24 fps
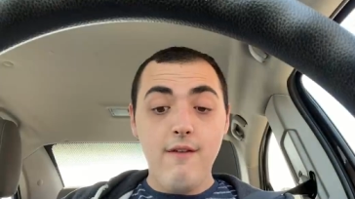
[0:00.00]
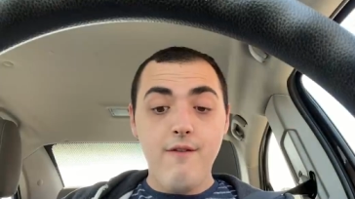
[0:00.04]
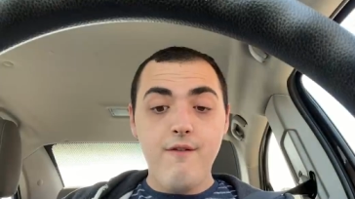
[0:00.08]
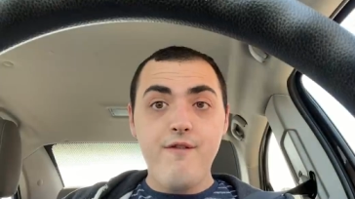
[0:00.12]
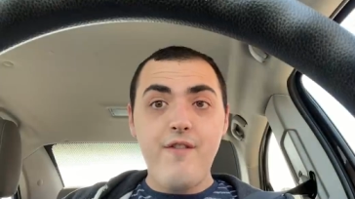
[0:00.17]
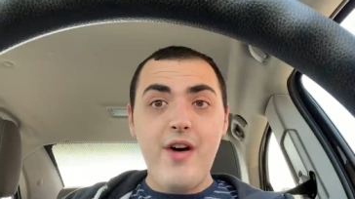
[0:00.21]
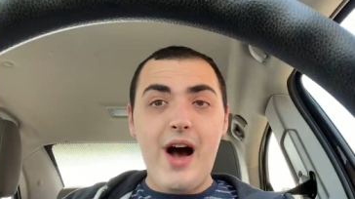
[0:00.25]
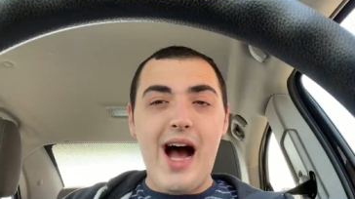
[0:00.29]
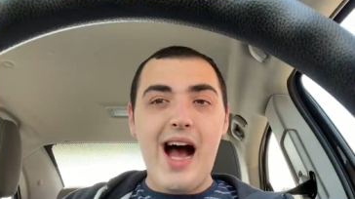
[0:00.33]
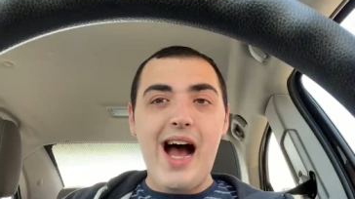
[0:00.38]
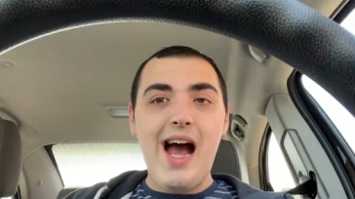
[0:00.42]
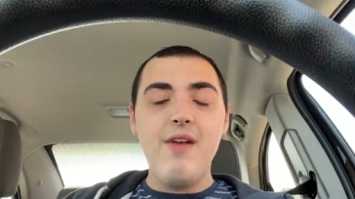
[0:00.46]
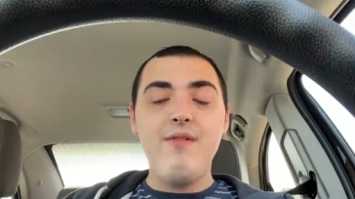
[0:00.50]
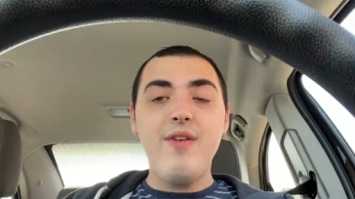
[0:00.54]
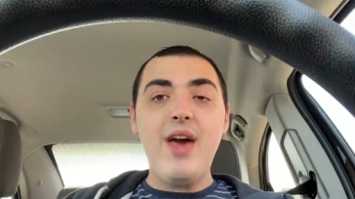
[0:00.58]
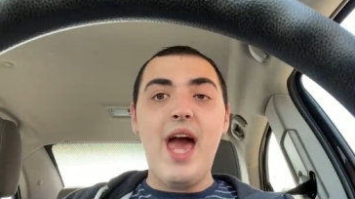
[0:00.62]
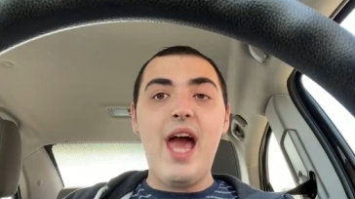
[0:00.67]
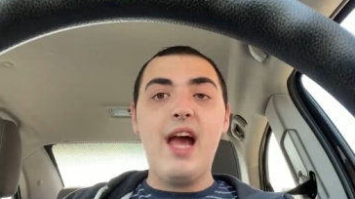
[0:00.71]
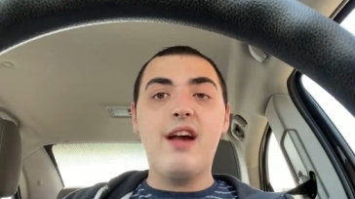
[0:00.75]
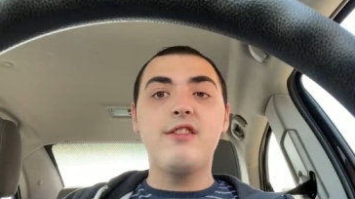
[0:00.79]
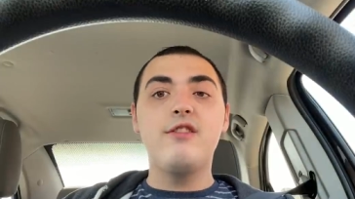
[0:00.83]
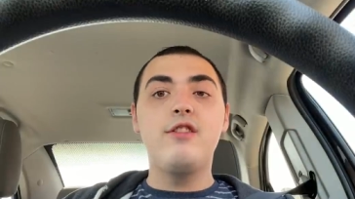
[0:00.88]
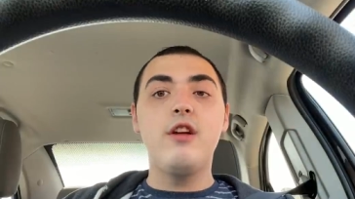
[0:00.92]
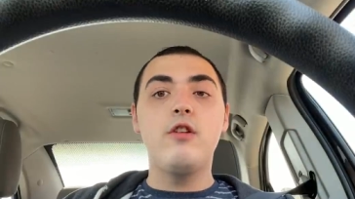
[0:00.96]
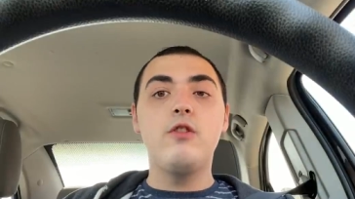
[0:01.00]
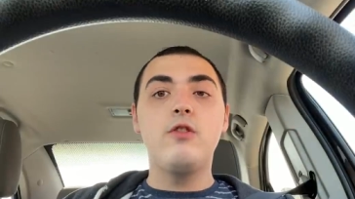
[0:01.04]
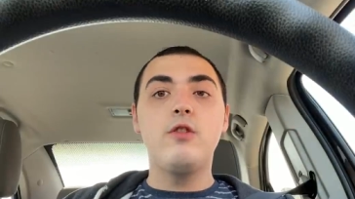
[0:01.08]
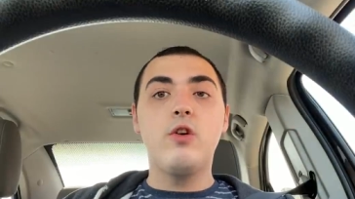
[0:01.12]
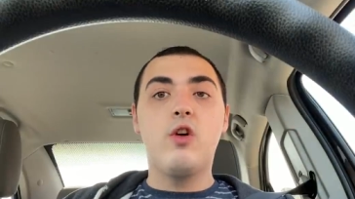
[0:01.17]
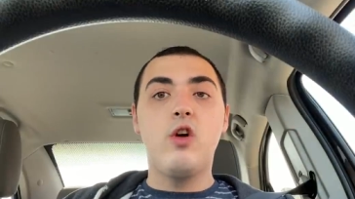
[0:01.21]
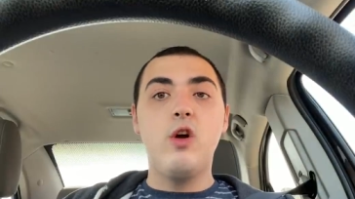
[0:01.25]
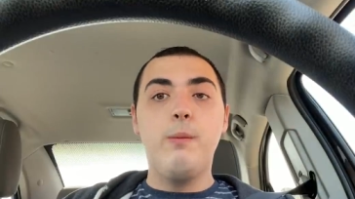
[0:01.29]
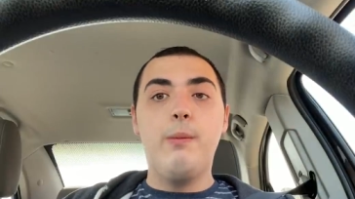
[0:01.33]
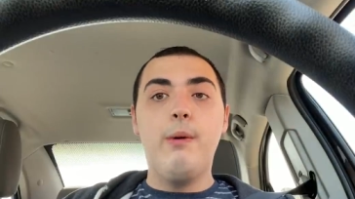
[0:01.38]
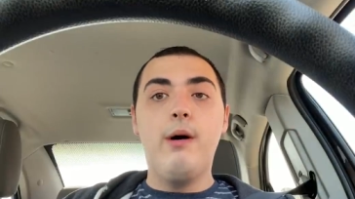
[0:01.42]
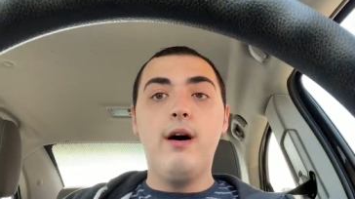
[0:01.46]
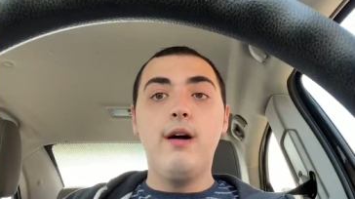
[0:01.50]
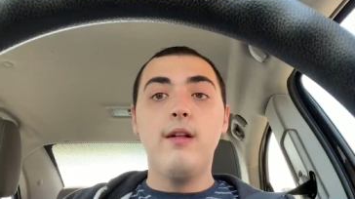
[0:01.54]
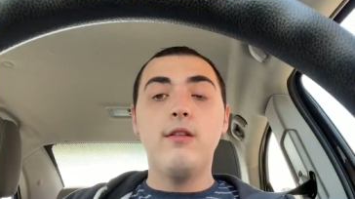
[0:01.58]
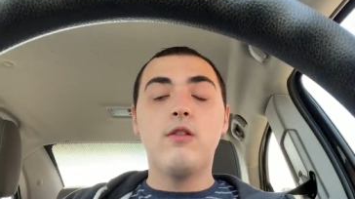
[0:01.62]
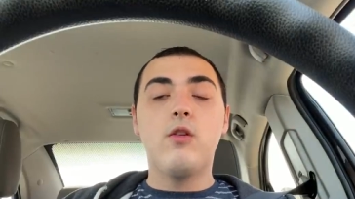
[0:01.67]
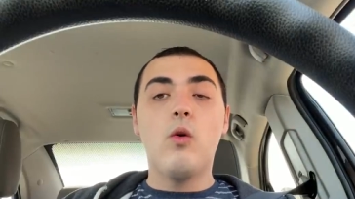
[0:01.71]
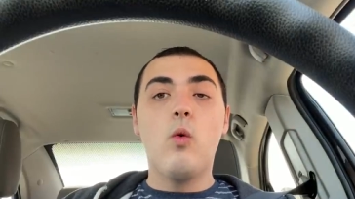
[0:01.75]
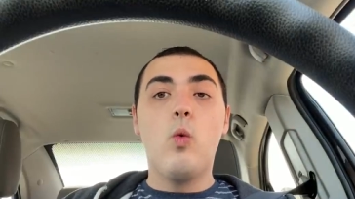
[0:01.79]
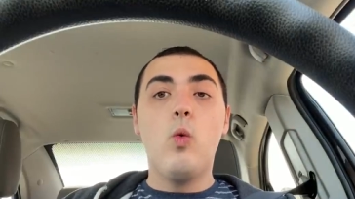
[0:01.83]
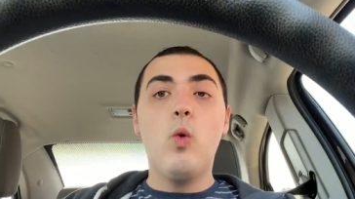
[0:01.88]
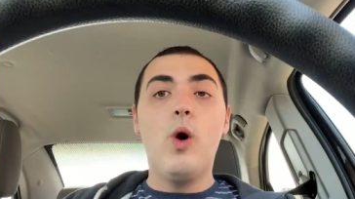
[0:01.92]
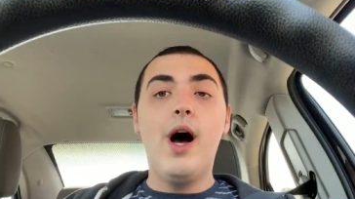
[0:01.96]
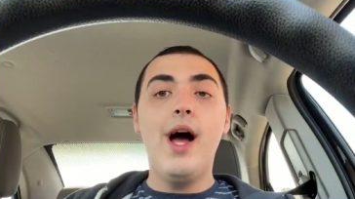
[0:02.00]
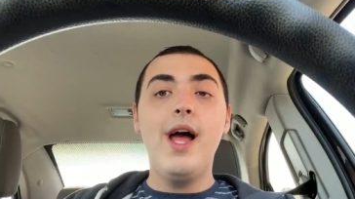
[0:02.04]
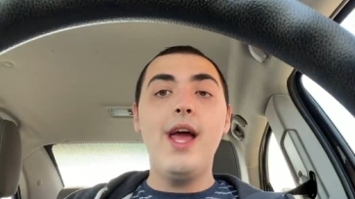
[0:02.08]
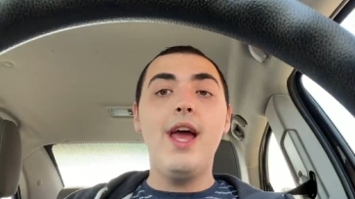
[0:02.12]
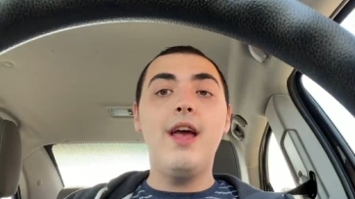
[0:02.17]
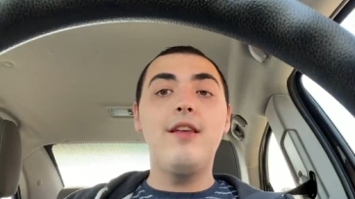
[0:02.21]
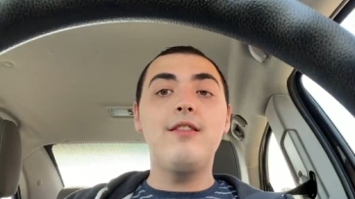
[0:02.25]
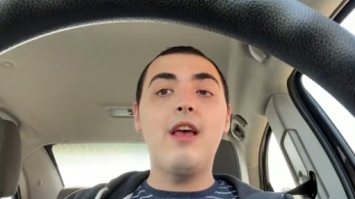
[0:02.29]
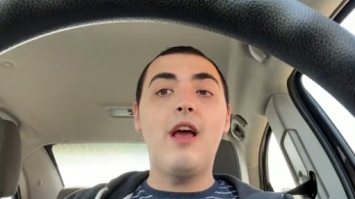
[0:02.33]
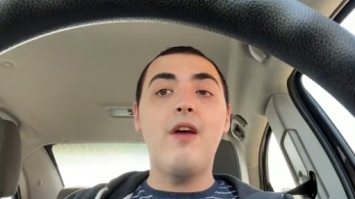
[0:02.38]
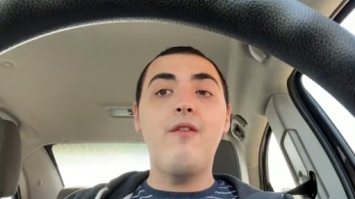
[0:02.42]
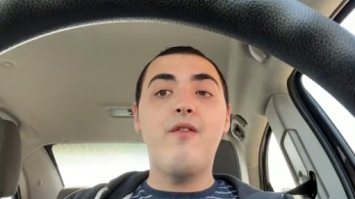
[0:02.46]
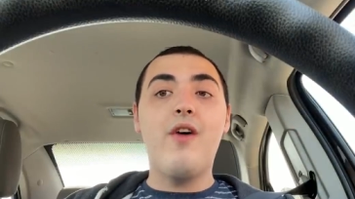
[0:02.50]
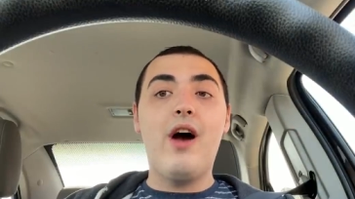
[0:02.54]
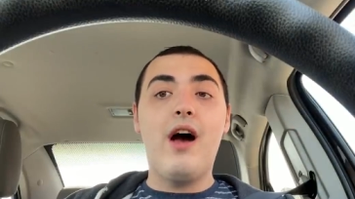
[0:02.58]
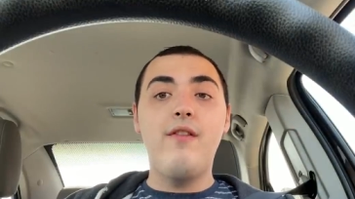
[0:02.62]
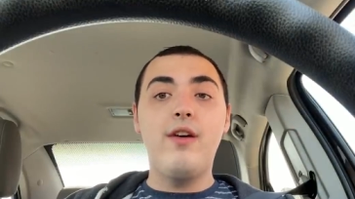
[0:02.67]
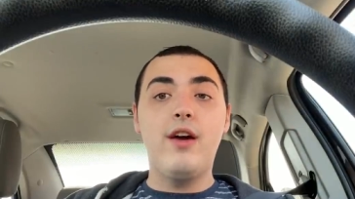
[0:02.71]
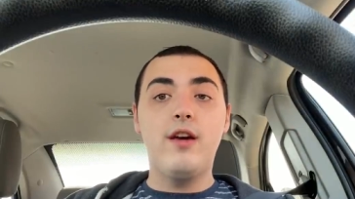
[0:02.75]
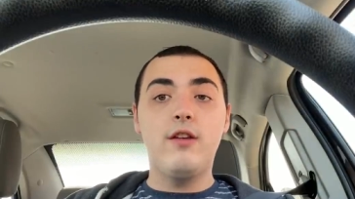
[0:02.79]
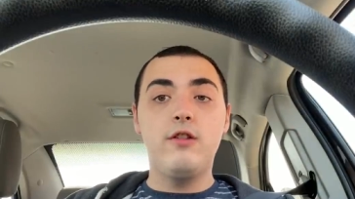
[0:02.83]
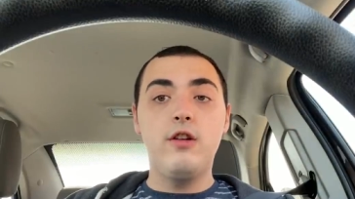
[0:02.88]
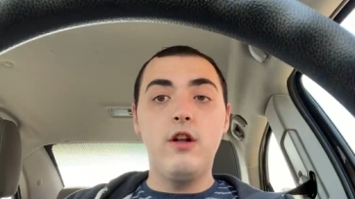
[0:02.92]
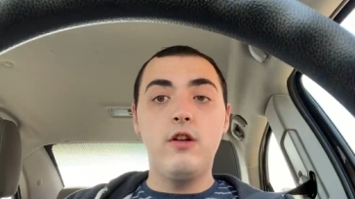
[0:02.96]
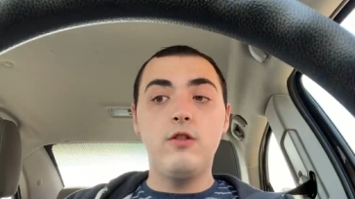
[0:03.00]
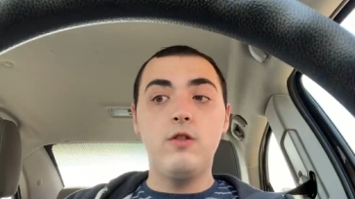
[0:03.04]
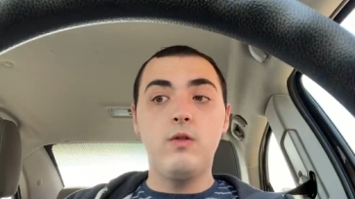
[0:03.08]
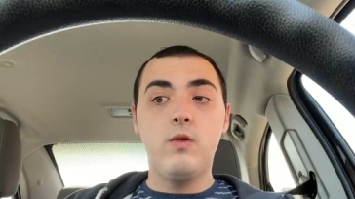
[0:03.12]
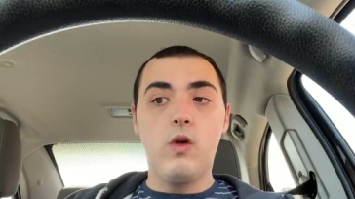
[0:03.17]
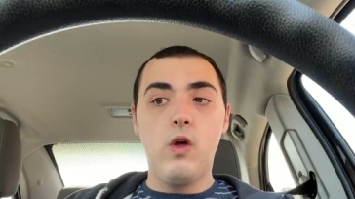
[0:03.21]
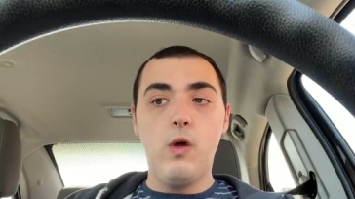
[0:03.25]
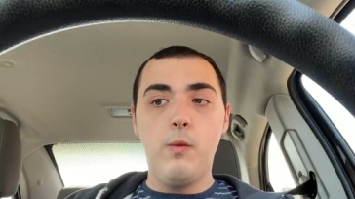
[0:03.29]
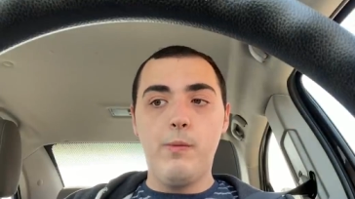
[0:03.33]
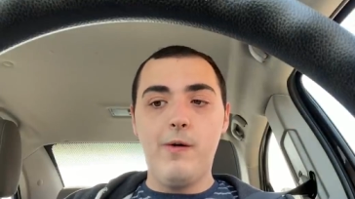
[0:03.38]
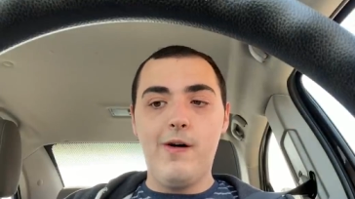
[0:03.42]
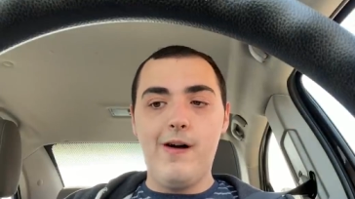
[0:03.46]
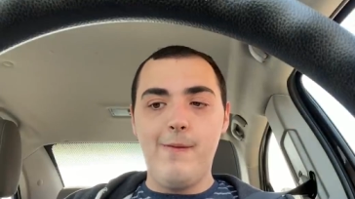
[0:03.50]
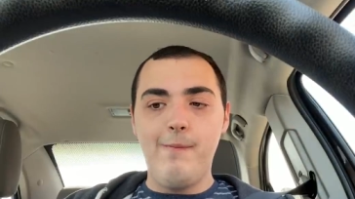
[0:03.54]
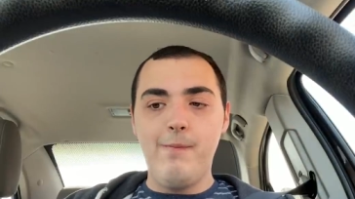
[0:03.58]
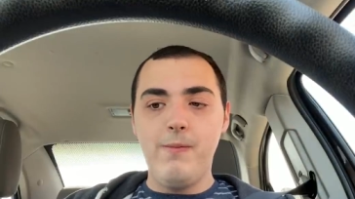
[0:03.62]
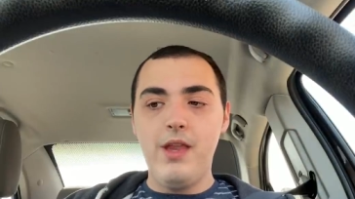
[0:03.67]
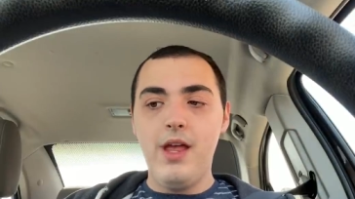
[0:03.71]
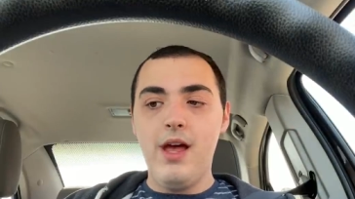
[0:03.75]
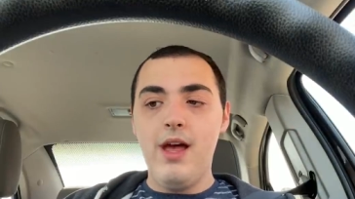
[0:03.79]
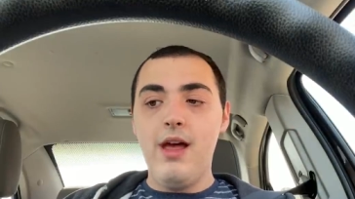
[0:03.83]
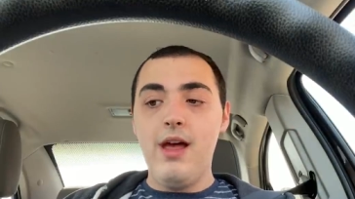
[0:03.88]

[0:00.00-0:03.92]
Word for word: 5X digital coupons. What is a 5X digital coupon?